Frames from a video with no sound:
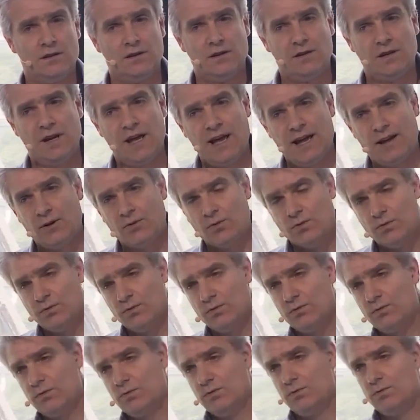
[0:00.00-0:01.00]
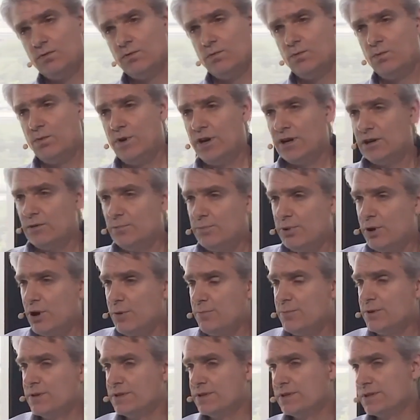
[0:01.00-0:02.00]
Now, we at
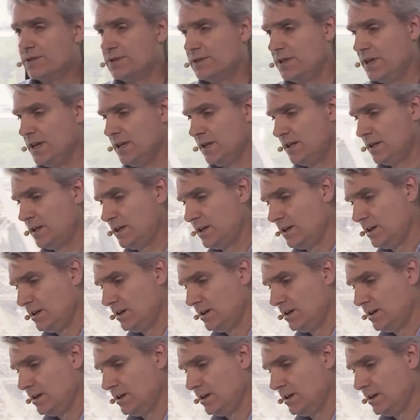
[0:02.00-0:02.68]
Onpurpose think